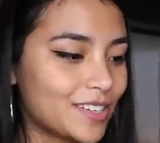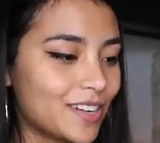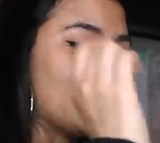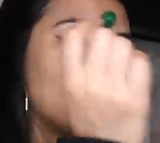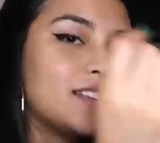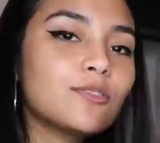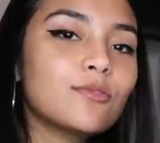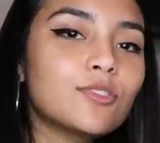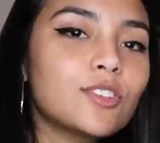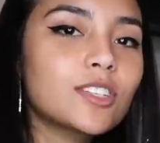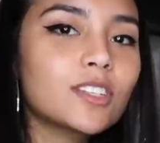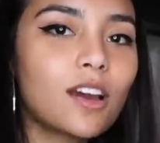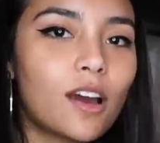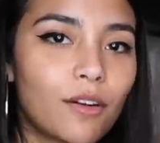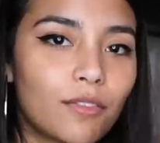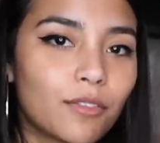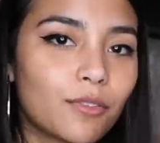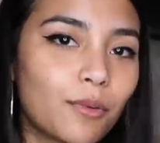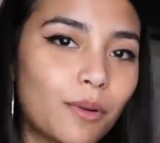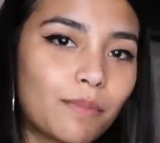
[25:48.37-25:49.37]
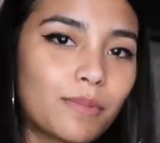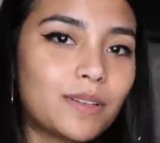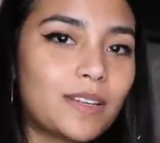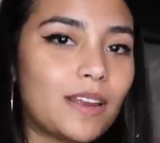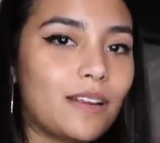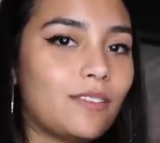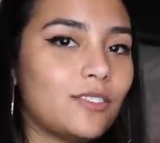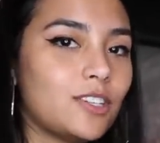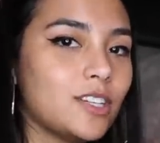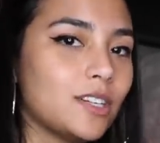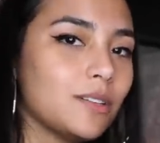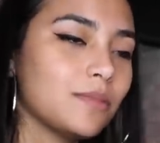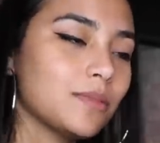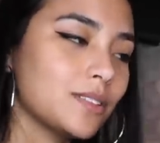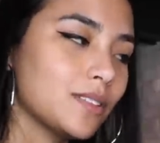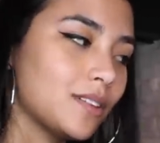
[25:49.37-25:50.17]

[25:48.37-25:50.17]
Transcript: And this will just cover one potato chip,